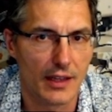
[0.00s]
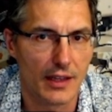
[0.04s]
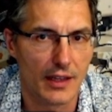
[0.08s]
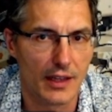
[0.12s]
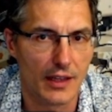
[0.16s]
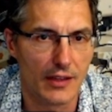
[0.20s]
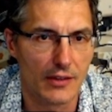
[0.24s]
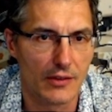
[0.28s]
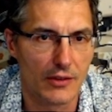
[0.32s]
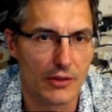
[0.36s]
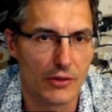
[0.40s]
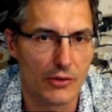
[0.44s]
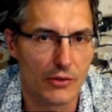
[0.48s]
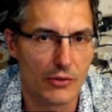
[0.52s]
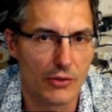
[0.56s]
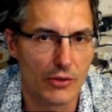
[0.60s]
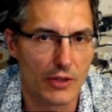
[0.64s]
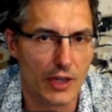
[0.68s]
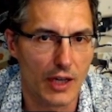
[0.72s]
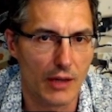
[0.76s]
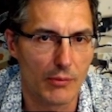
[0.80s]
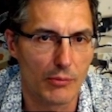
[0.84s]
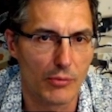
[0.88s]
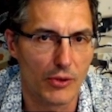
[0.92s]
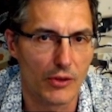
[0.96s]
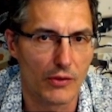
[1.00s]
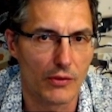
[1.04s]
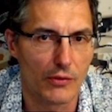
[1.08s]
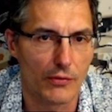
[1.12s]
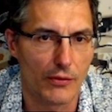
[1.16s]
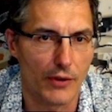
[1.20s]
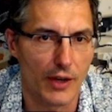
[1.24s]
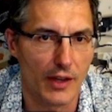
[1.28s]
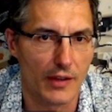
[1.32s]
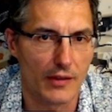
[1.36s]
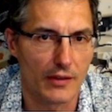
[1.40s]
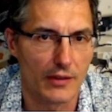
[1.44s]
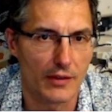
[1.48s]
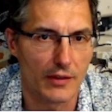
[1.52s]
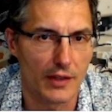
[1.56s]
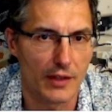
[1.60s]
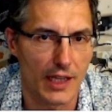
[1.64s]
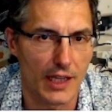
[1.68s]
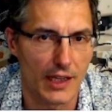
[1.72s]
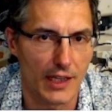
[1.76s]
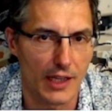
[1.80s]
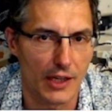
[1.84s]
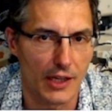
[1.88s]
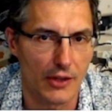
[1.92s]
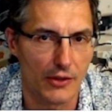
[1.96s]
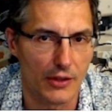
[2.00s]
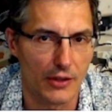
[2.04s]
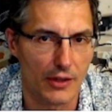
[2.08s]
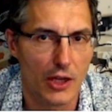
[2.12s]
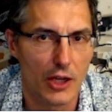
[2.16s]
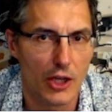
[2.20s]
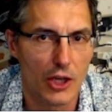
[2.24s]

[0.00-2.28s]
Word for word: in the new Campus France catalog.